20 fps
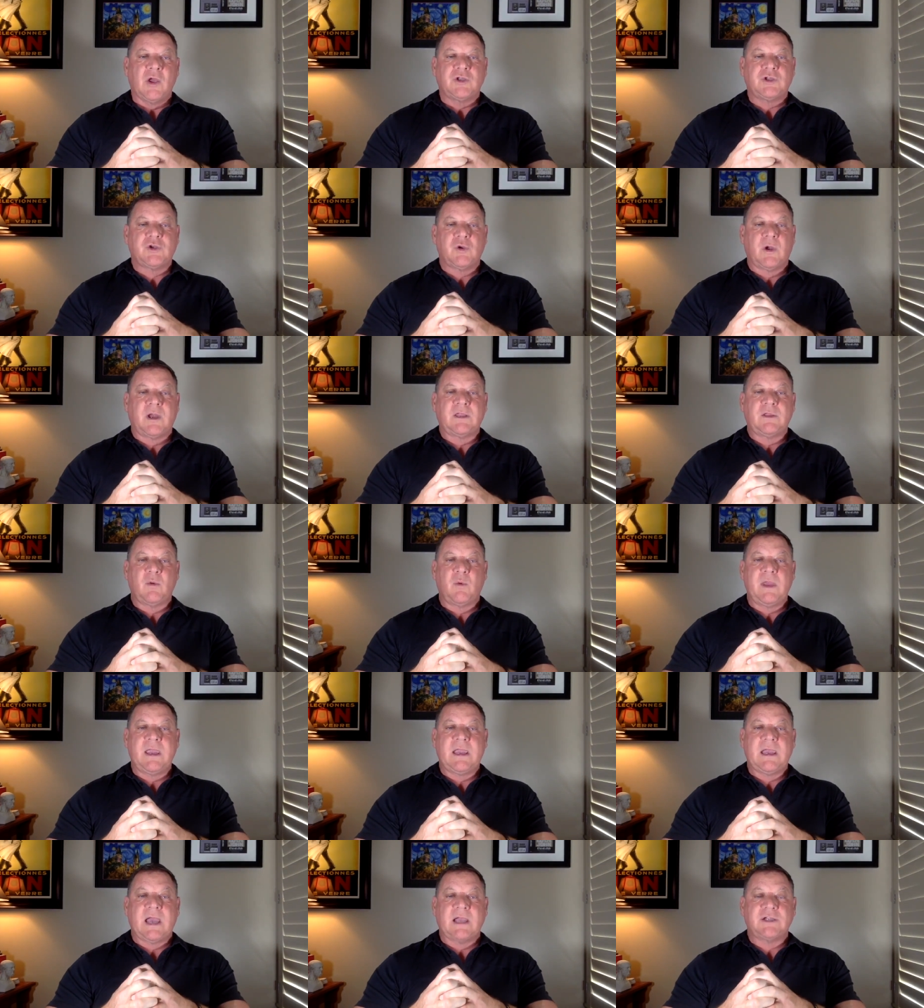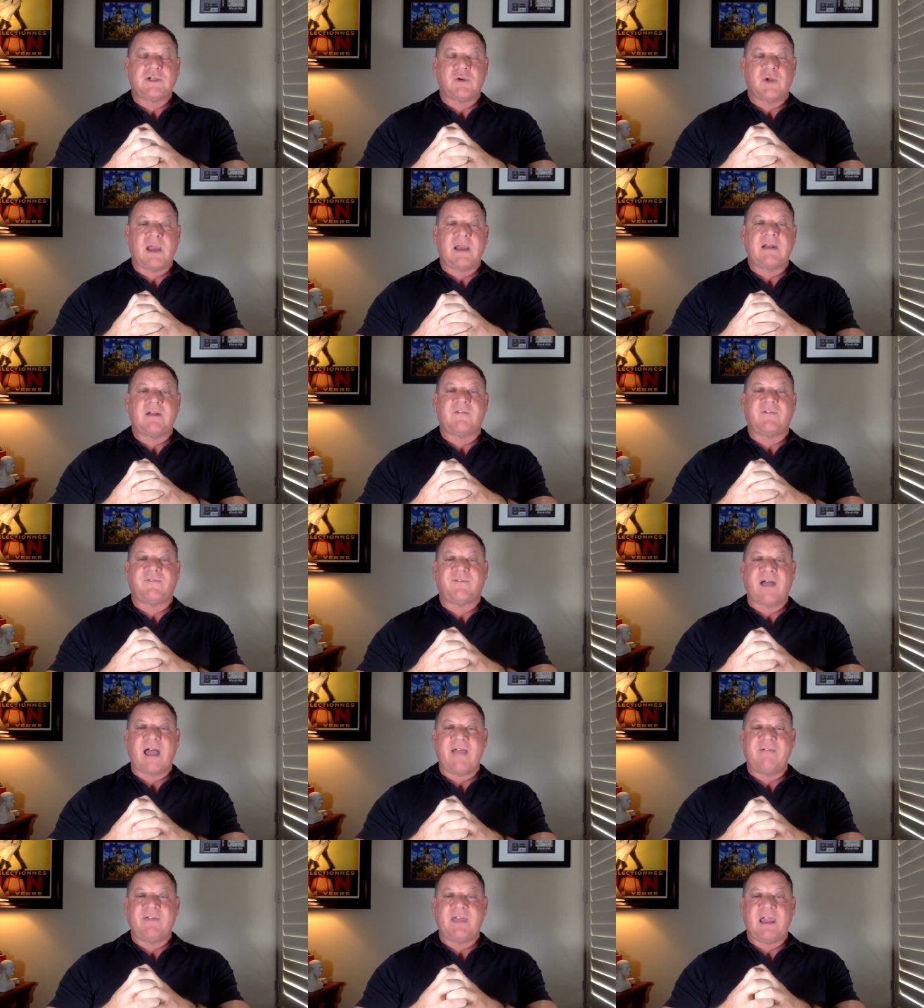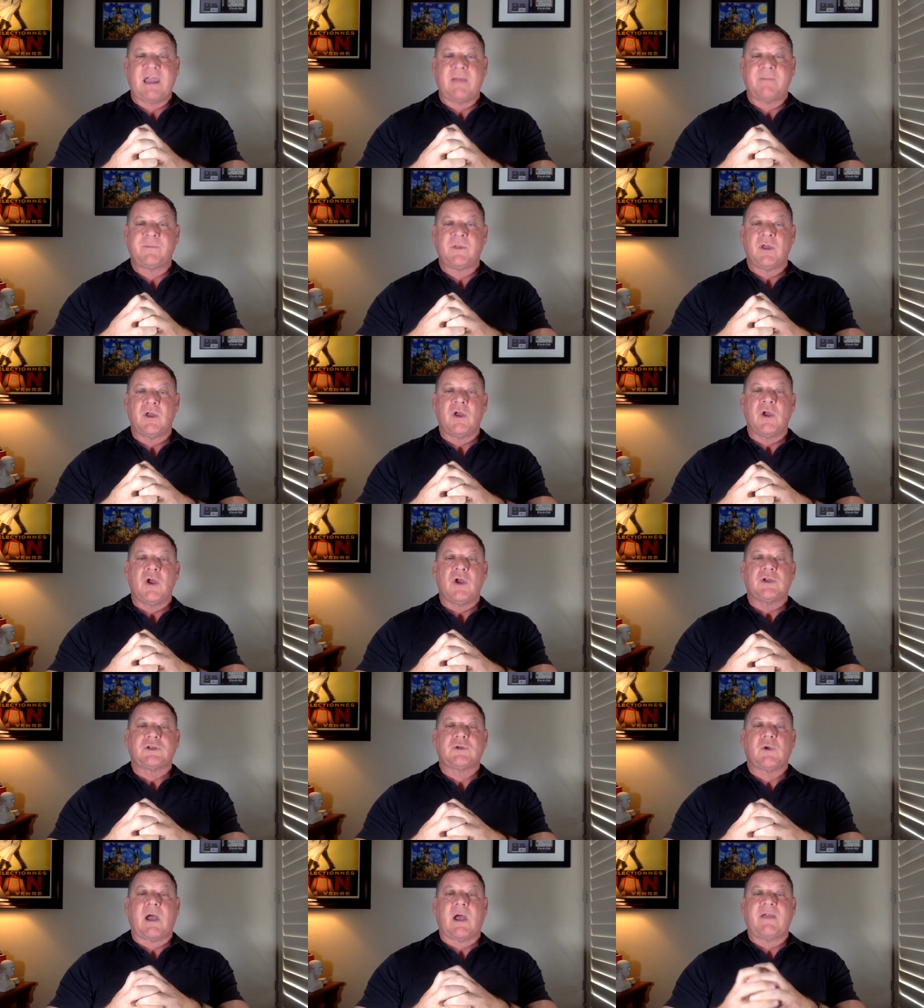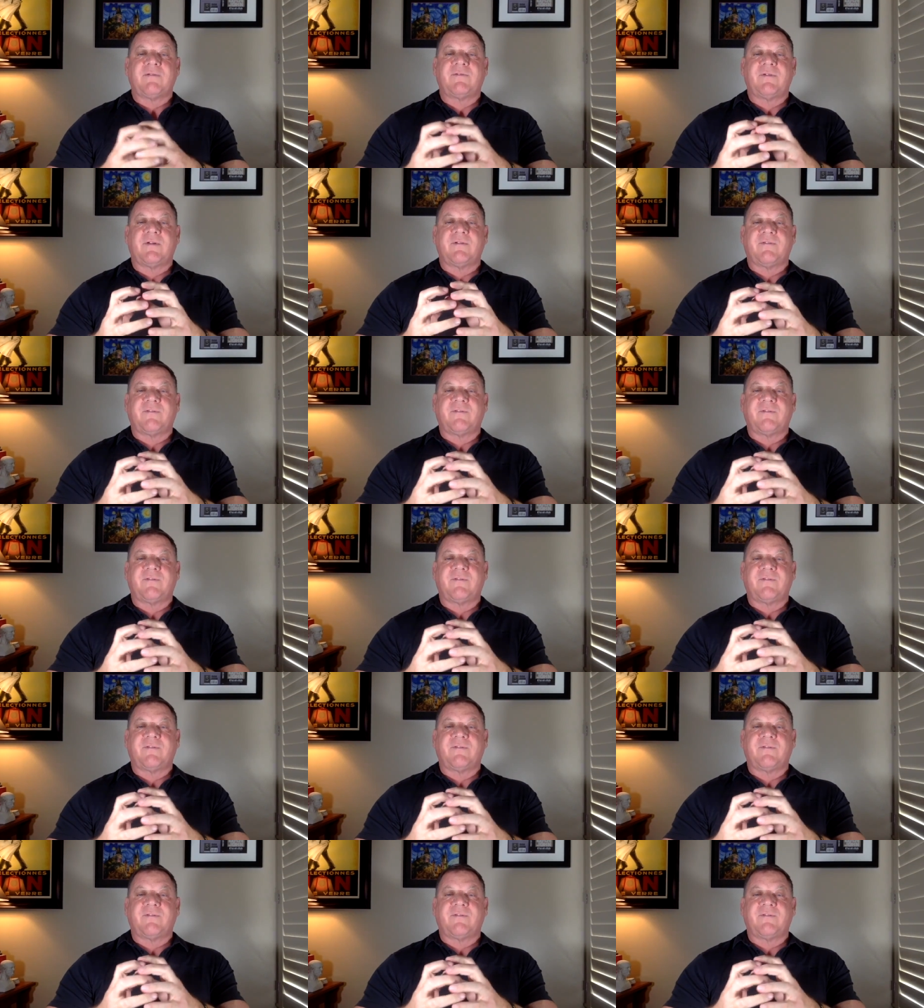During the week, I train at 5 a.m., so I have